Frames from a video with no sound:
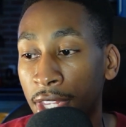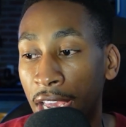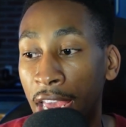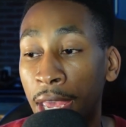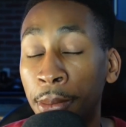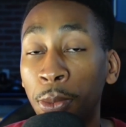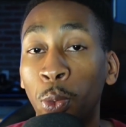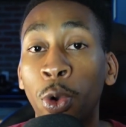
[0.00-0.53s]

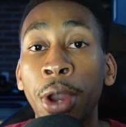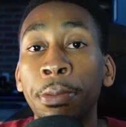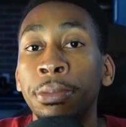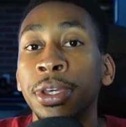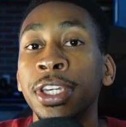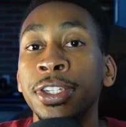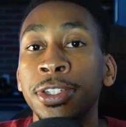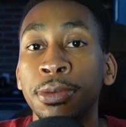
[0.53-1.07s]
And what
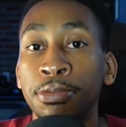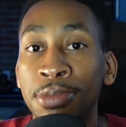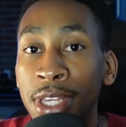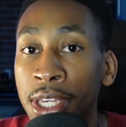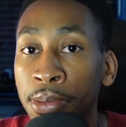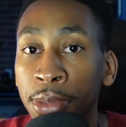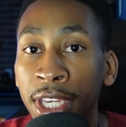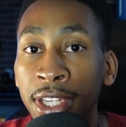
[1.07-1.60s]

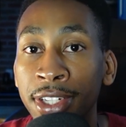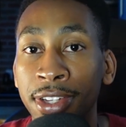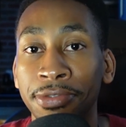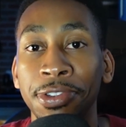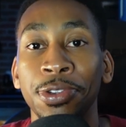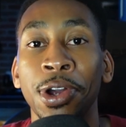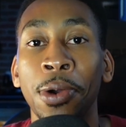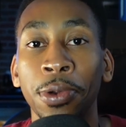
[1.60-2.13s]
B2B means, if
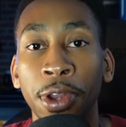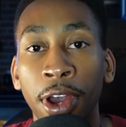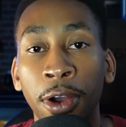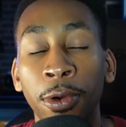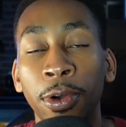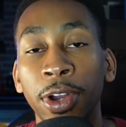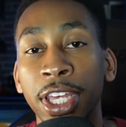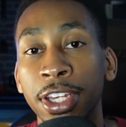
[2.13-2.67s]
you don't
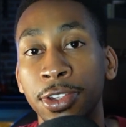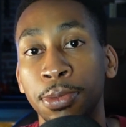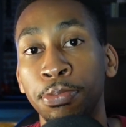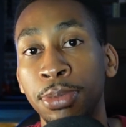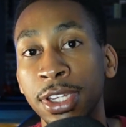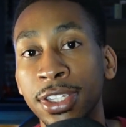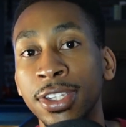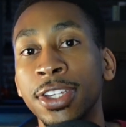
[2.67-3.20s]
know, is
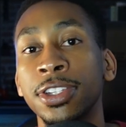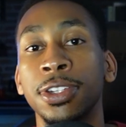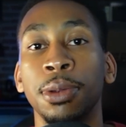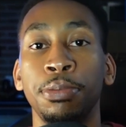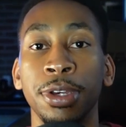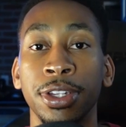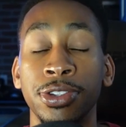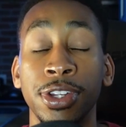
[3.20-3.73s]
business to
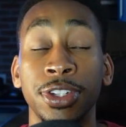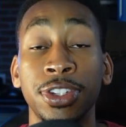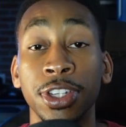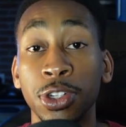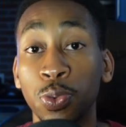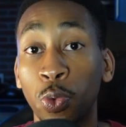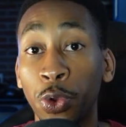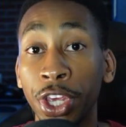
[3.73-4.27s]
business.
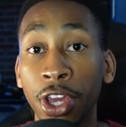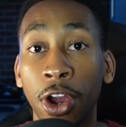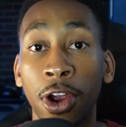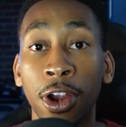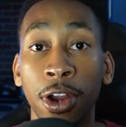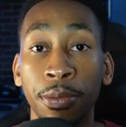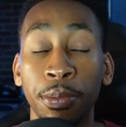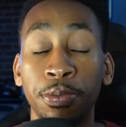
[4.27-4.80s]
Since
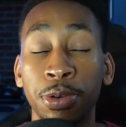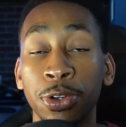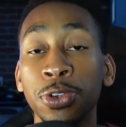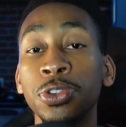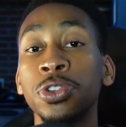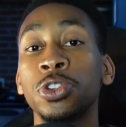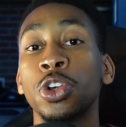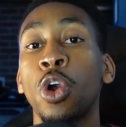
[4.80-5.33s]

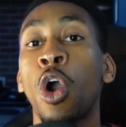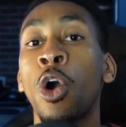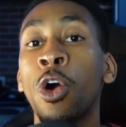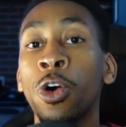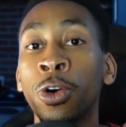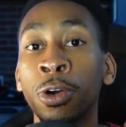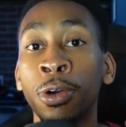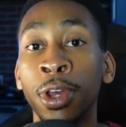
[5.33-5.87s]
producers are
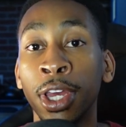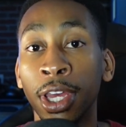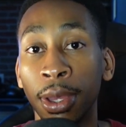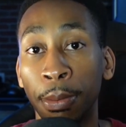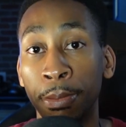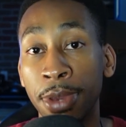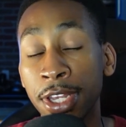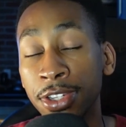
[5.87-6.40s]
all
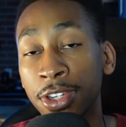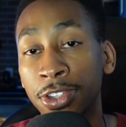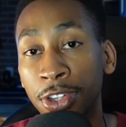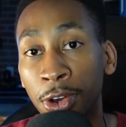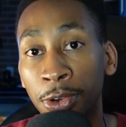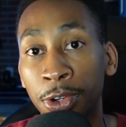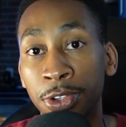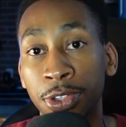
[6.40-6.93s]
business
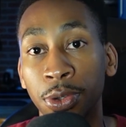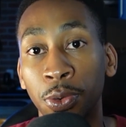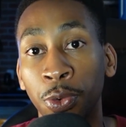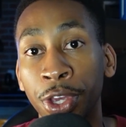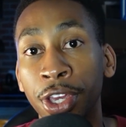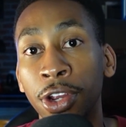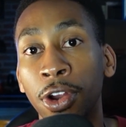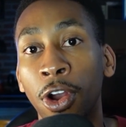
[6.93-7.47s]
owners,
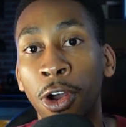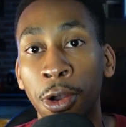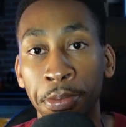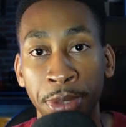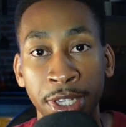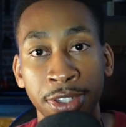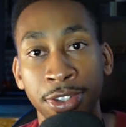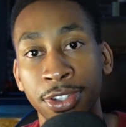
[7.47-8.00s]
we are all
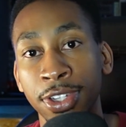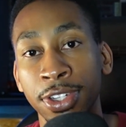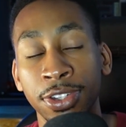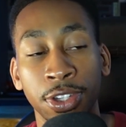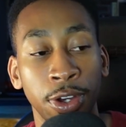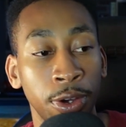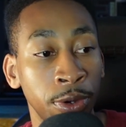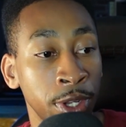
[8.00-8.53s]
businesses,
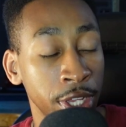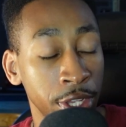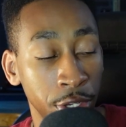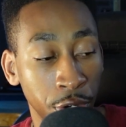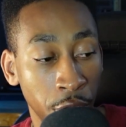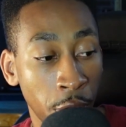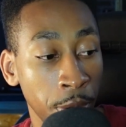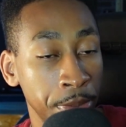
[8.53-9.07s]
so
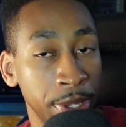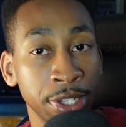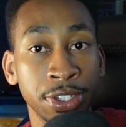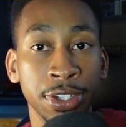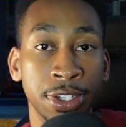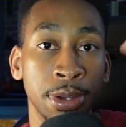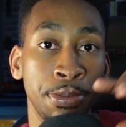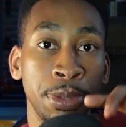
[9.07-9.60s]
you're going
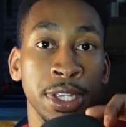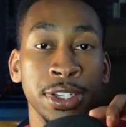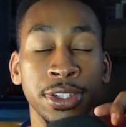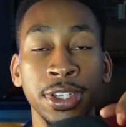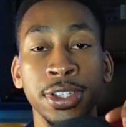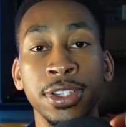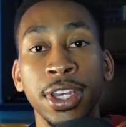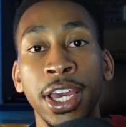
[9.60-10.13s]
business to
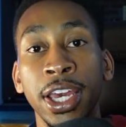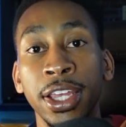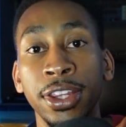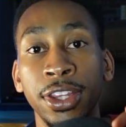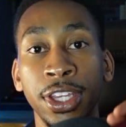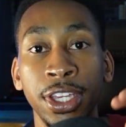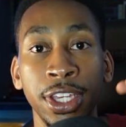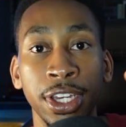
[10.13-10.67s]
business. And
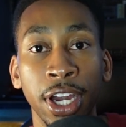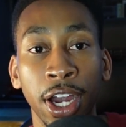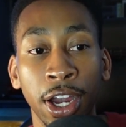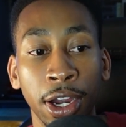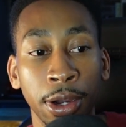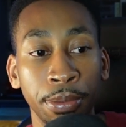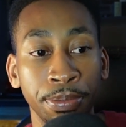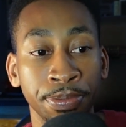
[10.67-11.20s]
the
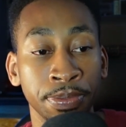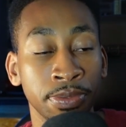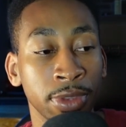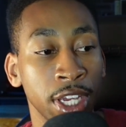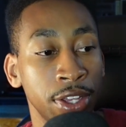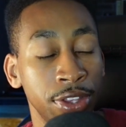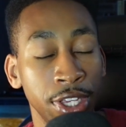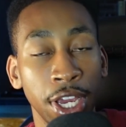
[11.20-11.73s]

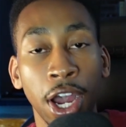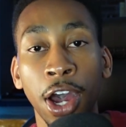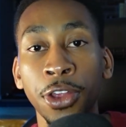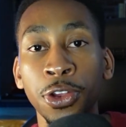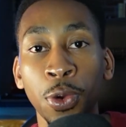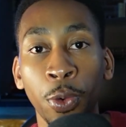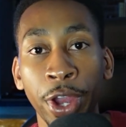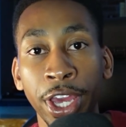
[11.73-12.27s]

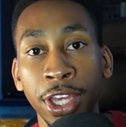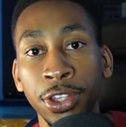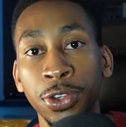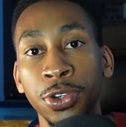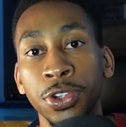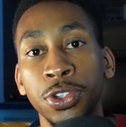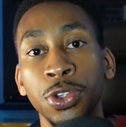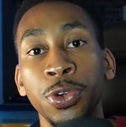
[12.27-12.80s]
other way you
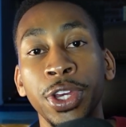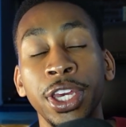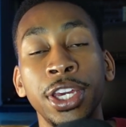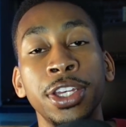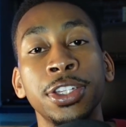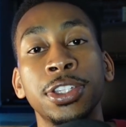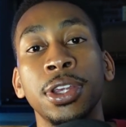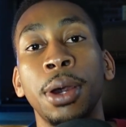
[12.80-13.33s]
can do it
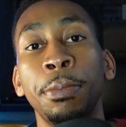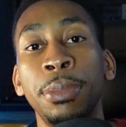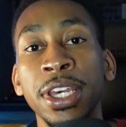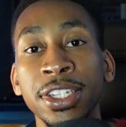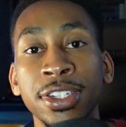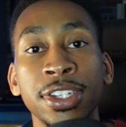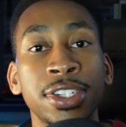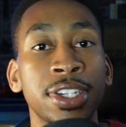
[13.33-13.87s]
is
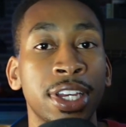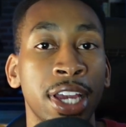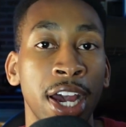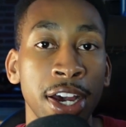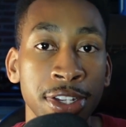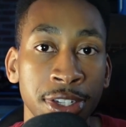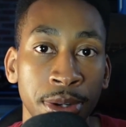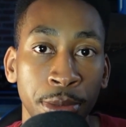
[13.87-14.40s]
business to
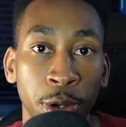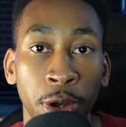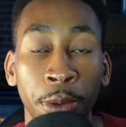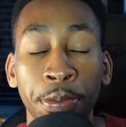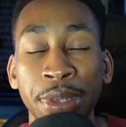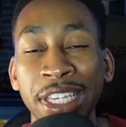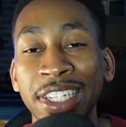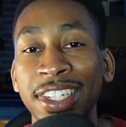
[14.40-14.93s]
customer, or
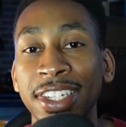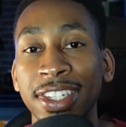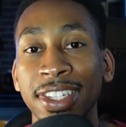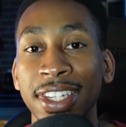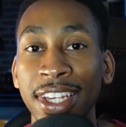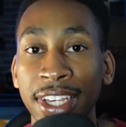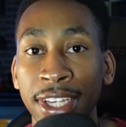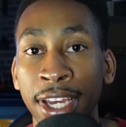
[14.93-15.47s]

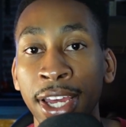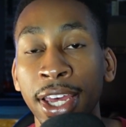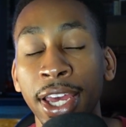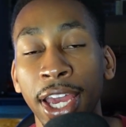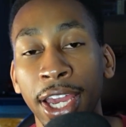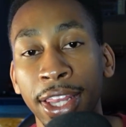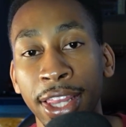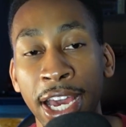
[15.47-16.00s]
B2C,
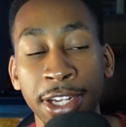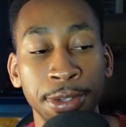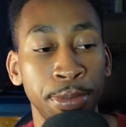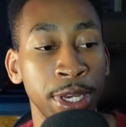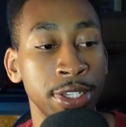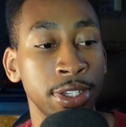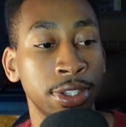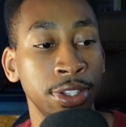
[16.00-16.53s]
and that's
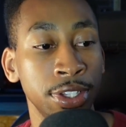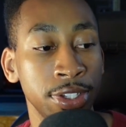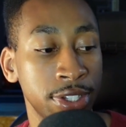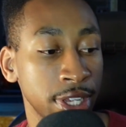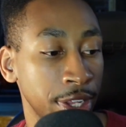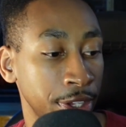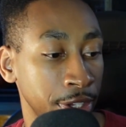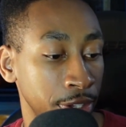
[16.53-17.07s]
basically
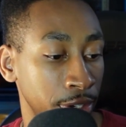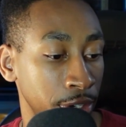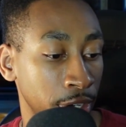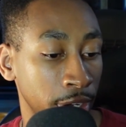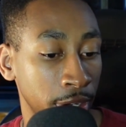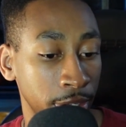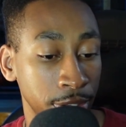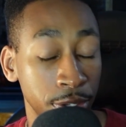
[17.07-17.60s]
selling
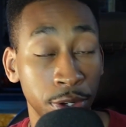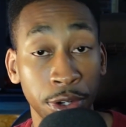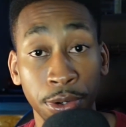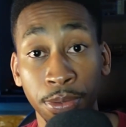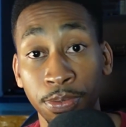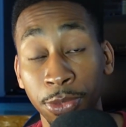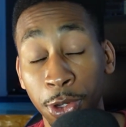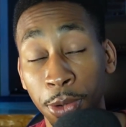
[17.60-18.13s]

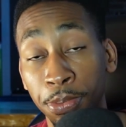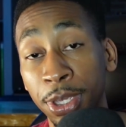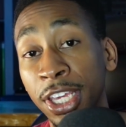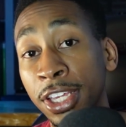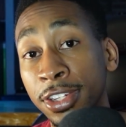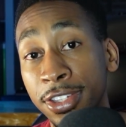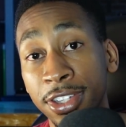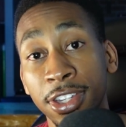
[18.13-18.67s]
your
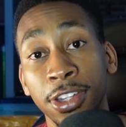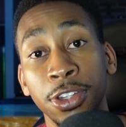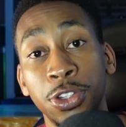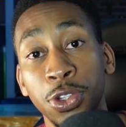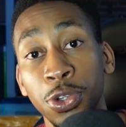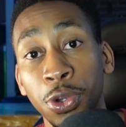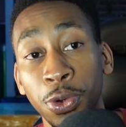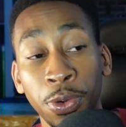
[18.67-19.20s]
beats
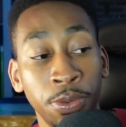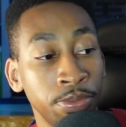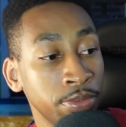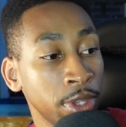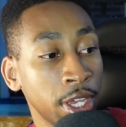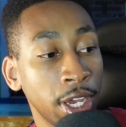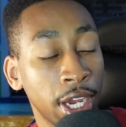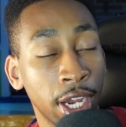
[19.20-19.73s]
to
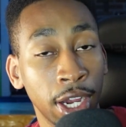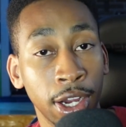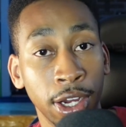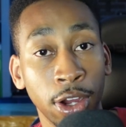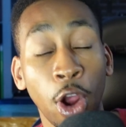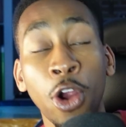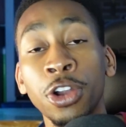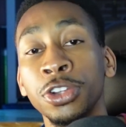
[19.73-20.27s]

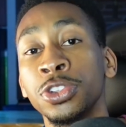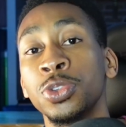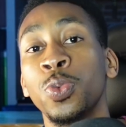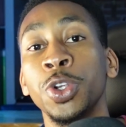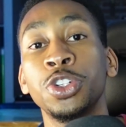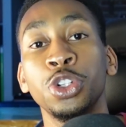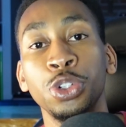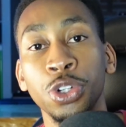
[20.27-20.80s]
artists,
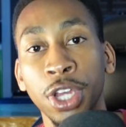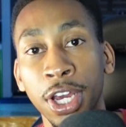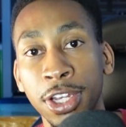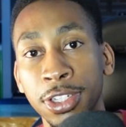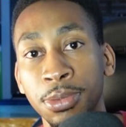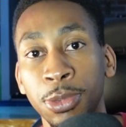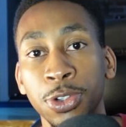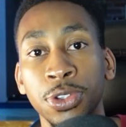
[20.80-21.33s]
which are your
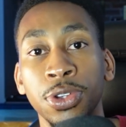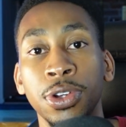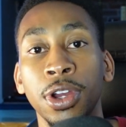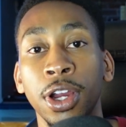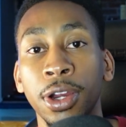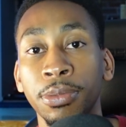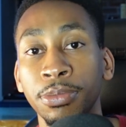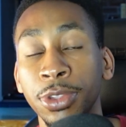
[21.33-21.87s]
customers. They're
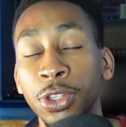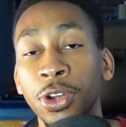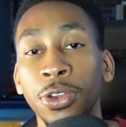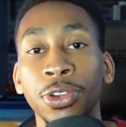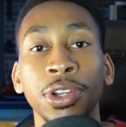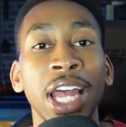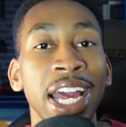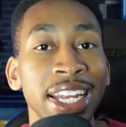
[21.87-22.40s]

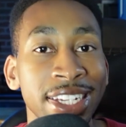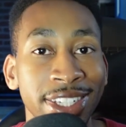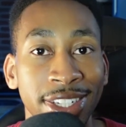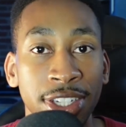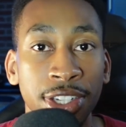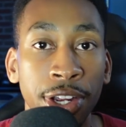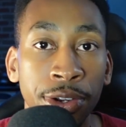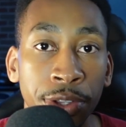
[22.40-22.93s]
they're not
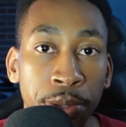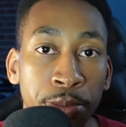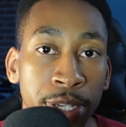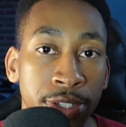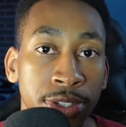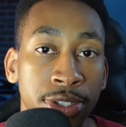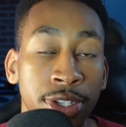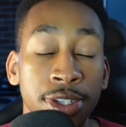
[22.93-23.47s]
necessarily
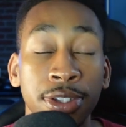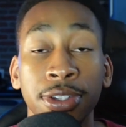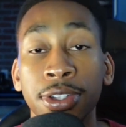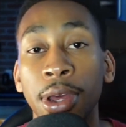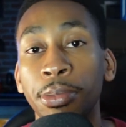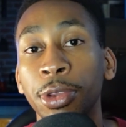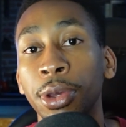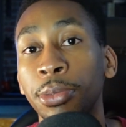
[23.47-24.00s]
businesses.
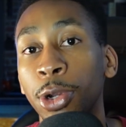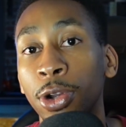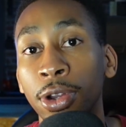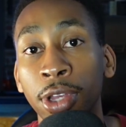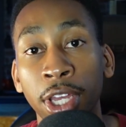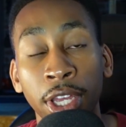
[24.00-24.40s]
Some of them are